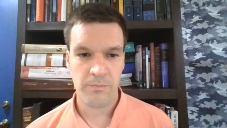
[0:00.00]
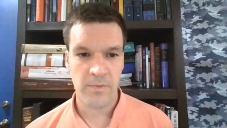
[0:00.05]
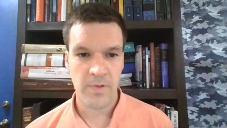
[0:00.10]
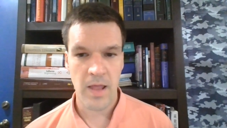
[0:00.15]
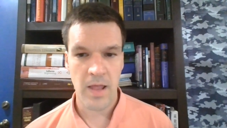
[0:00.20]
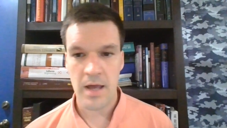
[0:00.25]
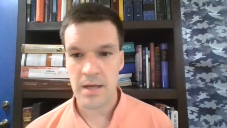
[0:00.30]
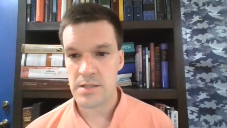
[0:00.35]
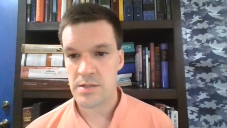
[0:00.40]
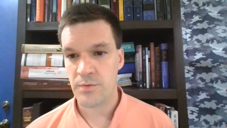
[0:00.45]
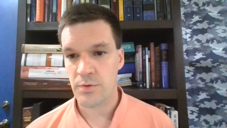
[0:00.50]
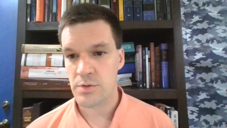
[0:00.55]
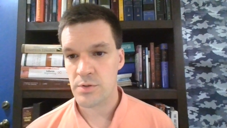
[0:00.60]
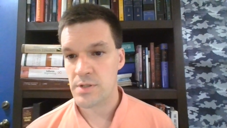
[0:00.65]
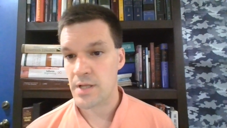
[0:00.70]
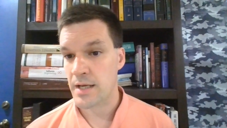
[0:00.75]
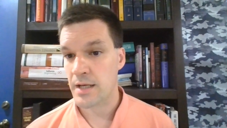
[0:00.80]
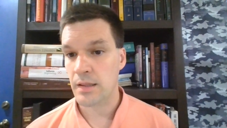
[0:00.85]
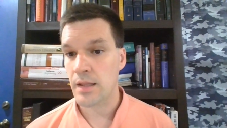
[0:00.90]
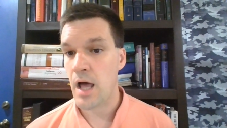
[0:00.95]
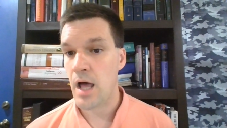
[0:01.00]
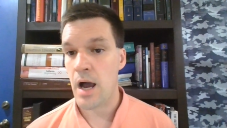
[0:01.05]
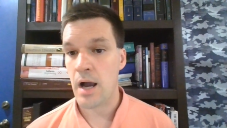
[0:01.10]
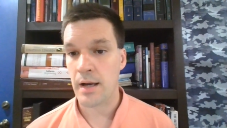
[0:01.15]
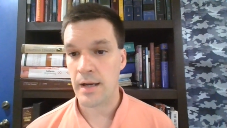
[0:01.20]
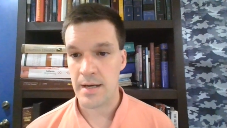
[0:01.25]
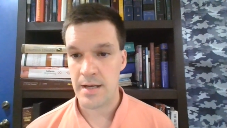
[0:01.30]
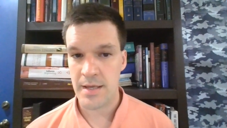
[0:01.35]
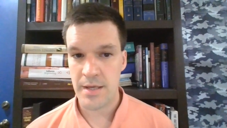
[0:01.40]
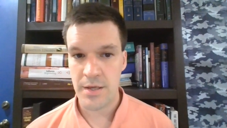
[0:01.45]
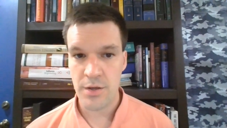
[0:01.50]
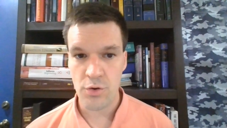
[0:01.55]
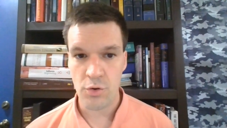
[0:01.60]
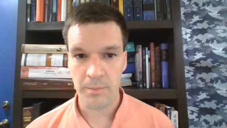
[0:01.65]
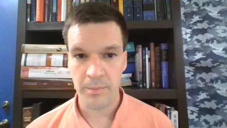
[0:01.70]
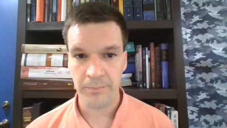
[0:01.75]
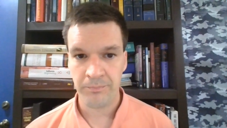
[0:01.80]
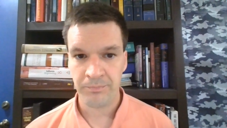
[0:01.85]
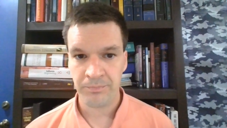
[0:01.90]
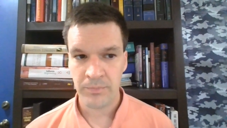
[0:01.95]
philosophers like Locke and
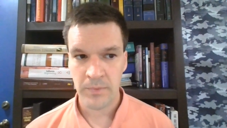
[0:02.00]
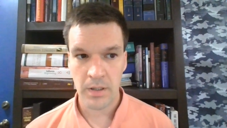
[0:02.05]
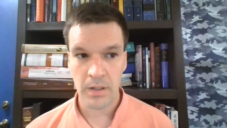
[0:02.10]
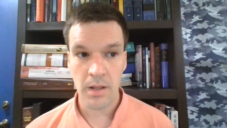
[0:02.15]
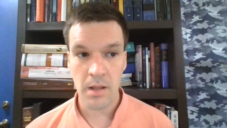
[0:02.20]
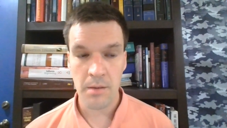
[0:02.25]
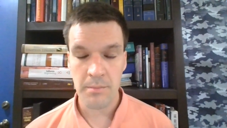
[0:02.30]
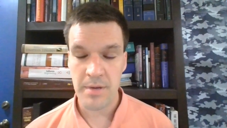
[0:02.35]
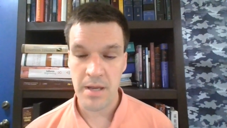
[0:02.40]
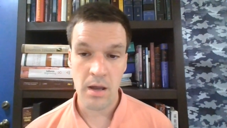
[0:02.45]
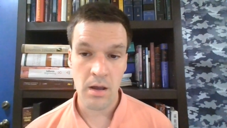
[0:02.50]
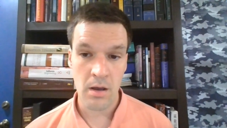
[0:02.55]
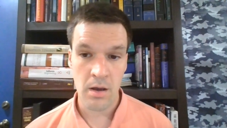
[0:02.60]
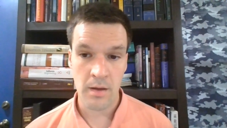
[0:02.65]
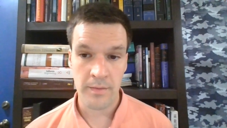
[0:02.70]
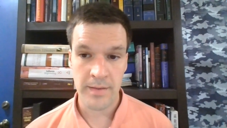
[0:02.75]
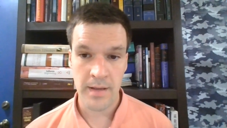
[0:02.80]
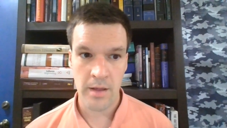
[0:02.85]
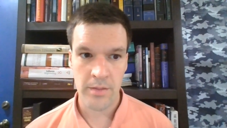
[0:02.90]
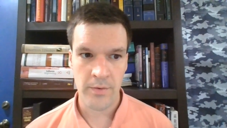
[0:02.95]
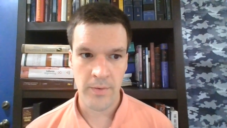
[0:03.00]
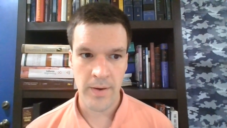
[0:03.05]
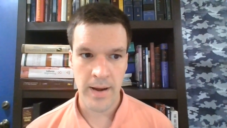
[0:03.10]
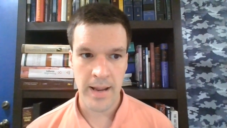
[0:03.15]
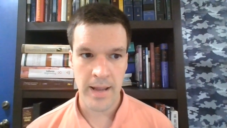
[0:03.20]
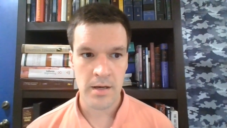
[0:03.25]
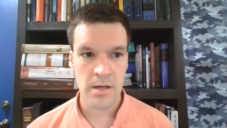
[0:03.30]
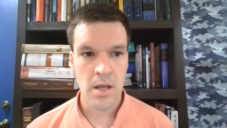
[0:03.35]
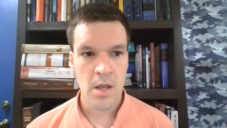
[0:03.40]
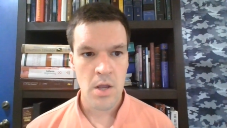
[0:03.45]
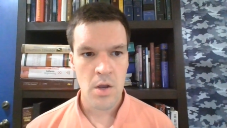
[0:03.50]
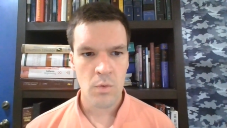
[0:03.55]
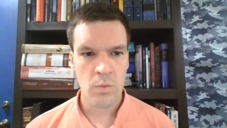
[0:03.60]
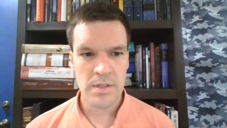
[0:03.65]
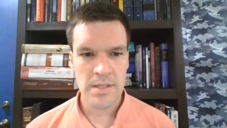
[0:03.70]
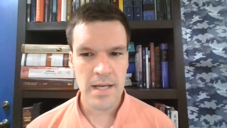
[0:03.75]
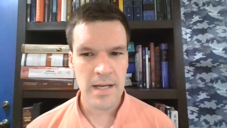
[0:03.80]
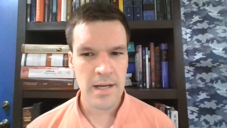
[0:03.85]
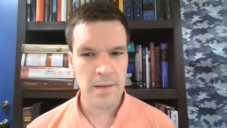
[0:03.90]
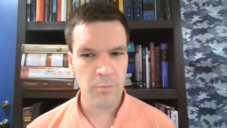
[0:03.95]
Hume. Columbia, on the other hand,
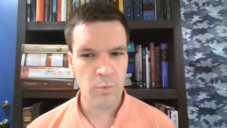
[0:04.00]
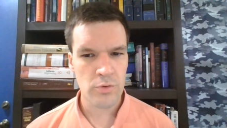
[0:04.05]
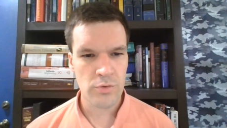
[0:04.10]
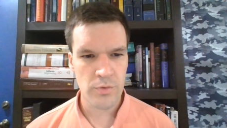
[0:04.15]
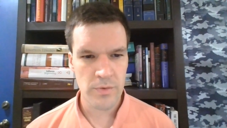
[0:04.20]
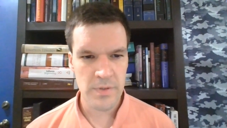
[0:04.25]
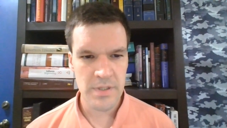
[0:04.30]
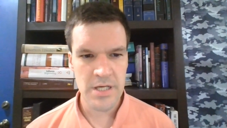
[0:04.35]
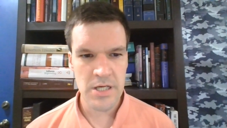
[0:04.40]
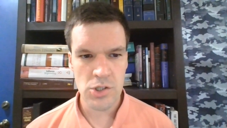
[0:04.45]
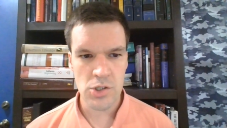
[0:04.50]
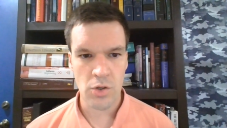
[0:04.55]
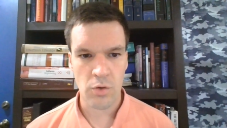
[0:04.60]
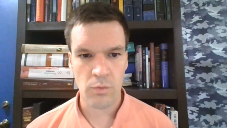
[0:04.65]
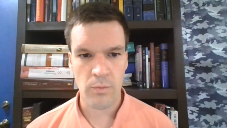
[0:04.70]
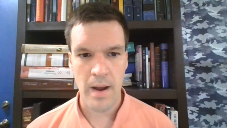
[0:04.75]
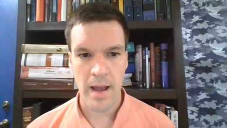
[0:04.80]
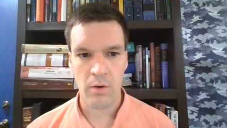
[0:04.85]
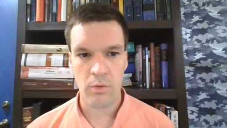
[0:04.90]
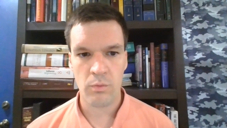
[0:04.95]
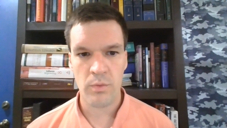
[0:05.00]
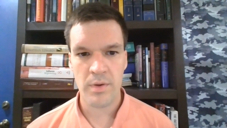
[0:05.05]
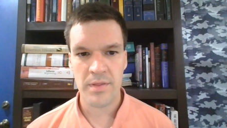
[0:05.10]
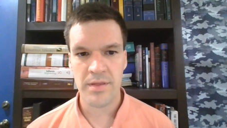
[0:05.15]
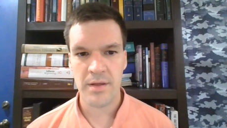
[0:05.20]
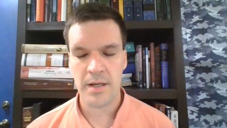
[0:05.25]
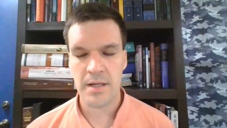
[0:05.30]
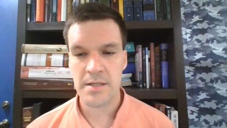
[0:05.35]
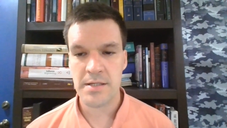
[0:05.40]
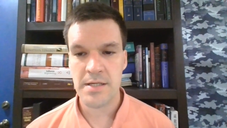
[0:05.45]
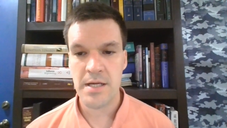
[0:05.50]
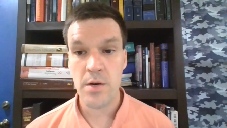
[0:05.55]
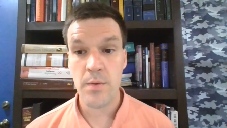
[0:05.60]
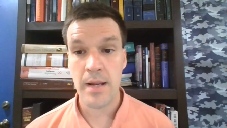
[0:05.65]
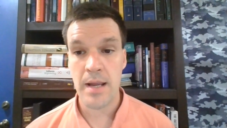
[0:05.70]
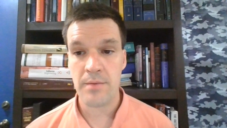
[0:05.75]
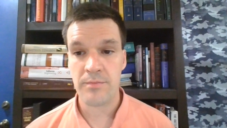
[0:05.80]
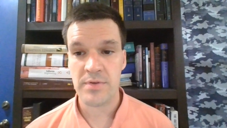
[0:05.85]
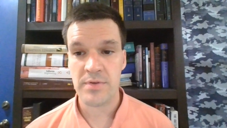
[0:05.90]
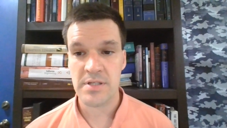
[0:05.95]
would take a more traditional route with a
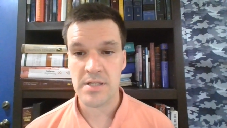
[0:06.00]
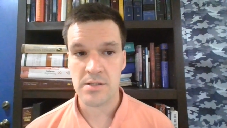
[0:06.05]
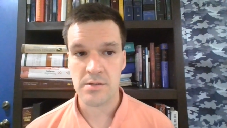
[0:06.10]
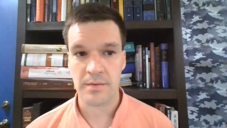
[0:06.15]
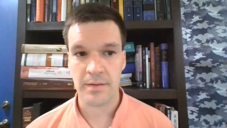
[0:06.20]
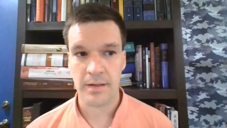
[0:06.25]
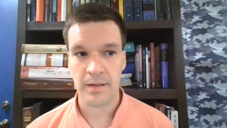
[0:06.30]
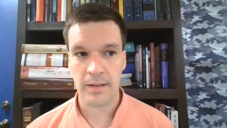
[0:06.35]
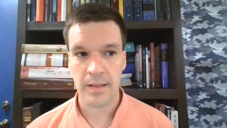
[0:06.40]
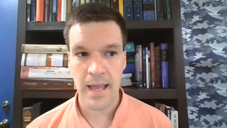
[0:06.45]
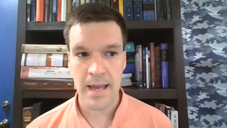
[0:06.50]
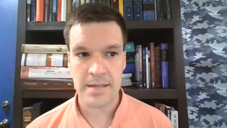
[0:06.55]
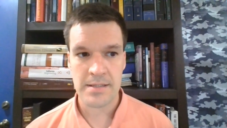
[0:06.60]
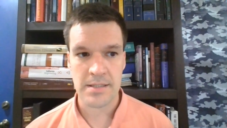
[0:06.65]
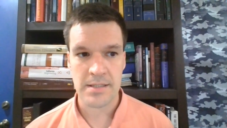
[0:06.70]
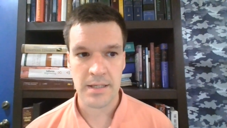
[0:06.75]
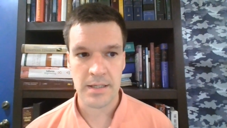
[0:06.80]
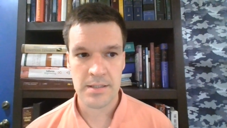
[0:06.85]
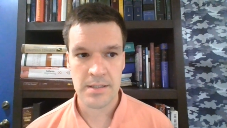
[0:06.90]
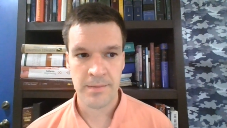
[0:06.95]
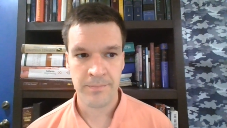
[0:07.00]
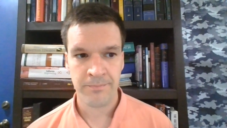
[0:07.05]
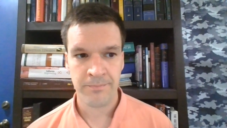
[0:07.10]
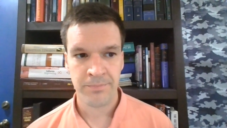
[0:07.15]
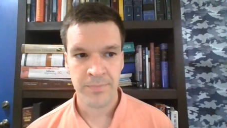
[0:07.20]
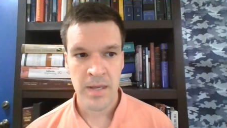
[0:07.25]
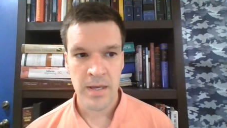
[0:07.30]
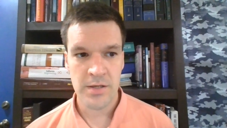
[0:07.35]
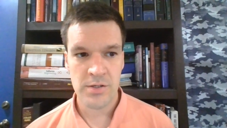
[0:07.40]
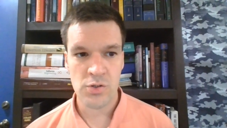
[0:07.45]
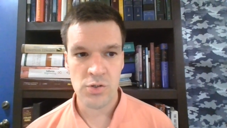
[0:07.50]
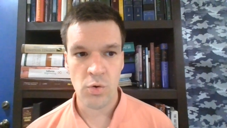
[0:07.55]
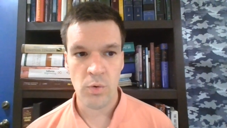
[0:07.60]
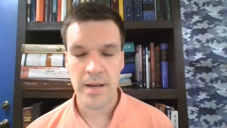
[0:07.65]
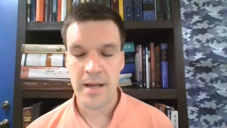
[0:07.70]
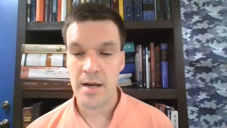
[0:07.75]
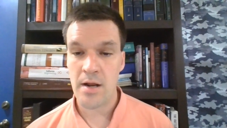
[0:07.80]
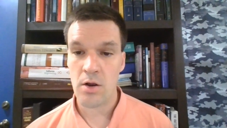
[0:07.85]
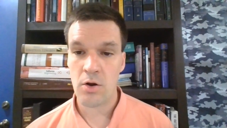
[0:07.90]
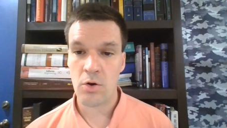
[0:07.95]
continuing emphasis on the classics.
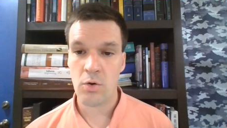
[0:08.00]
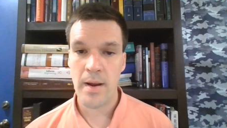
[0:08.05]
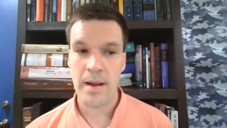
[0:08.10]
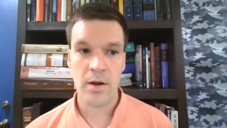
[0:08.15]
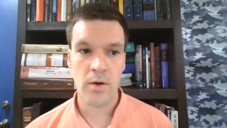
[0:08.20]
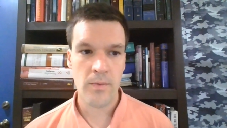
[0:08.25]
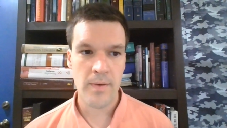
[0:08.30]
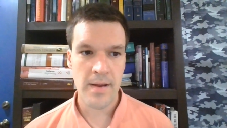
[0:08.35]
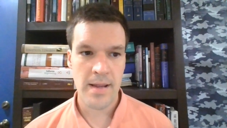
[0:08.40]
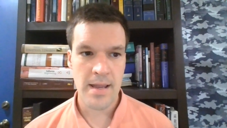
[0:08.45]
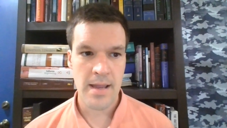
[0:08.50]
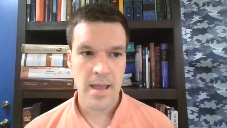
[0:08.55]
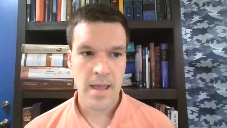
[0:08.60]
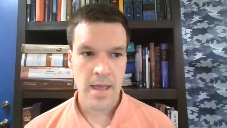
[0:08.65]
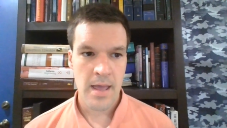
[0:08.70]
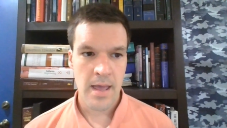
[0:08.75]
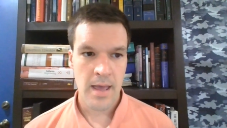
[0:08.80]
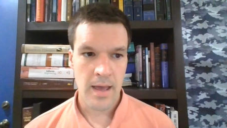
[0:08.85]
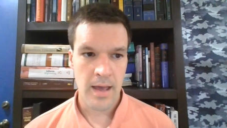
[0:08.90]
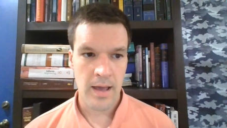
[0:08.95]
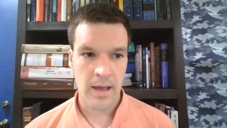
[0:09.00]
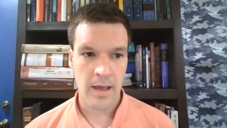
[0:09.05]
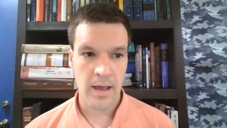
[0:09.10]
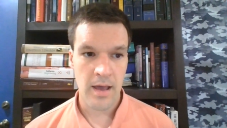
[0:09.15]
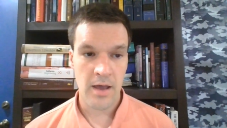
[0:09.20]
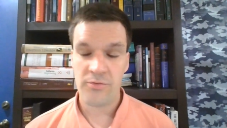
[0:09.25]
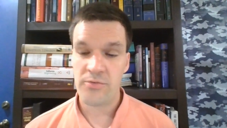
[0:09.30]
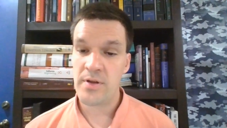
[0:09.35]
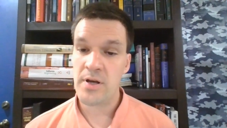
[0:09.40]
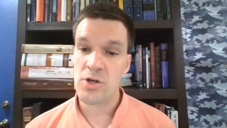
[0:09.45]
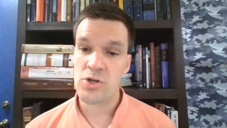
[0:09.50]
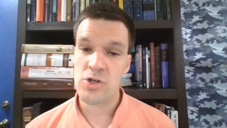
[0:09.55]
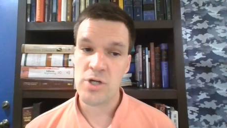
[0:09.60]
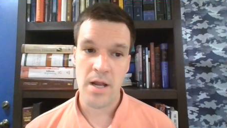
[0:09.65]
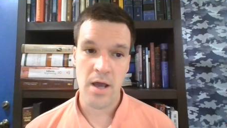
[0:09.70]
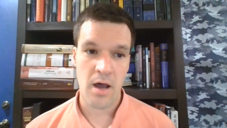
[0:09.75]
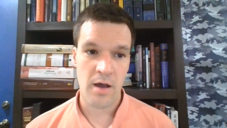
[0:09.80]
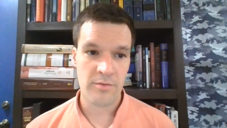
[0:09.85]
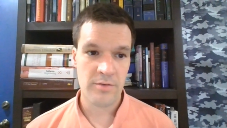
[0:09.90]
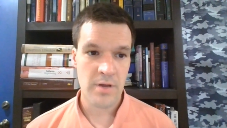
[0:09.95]
Historian Gregory
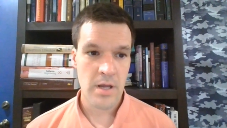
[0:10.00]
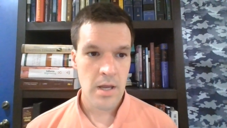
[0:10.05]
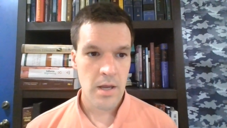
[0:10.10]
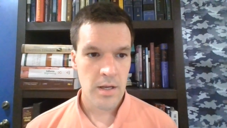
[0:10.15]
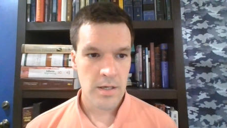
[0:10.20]
Afinogenov